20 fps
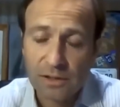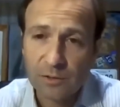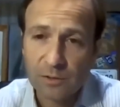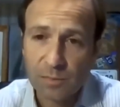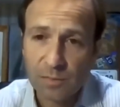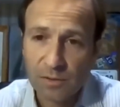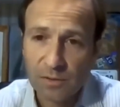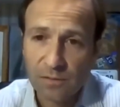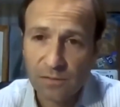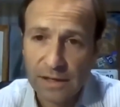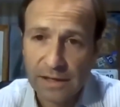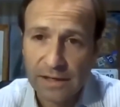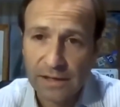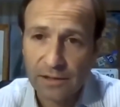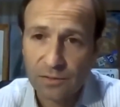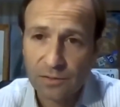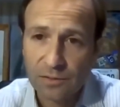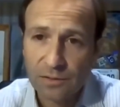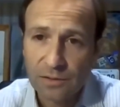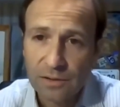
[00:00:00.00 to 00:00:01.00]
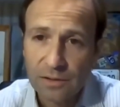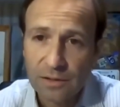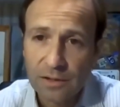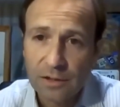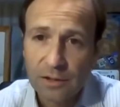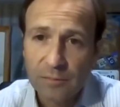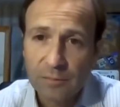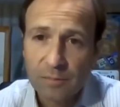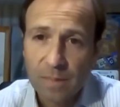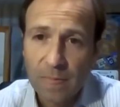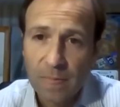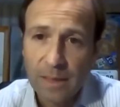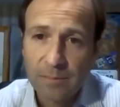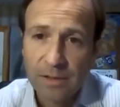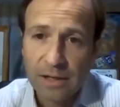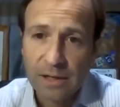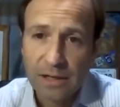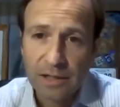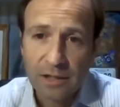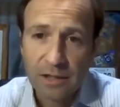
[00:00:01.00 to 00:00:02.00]
that has been filed
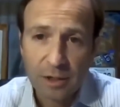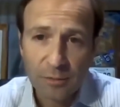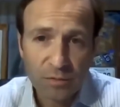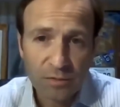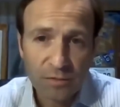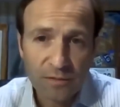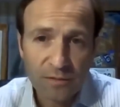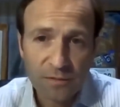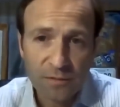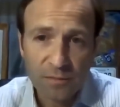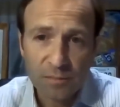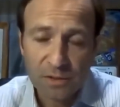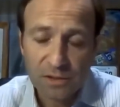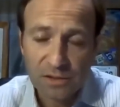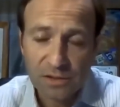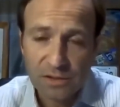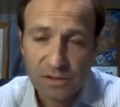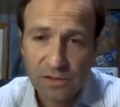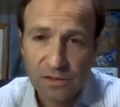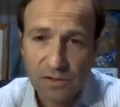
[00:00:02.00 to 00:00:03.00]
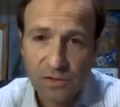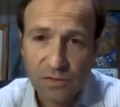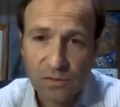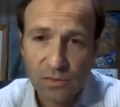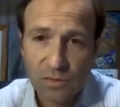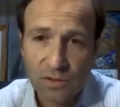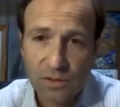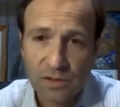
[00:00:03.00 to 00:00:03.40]
by a couple of business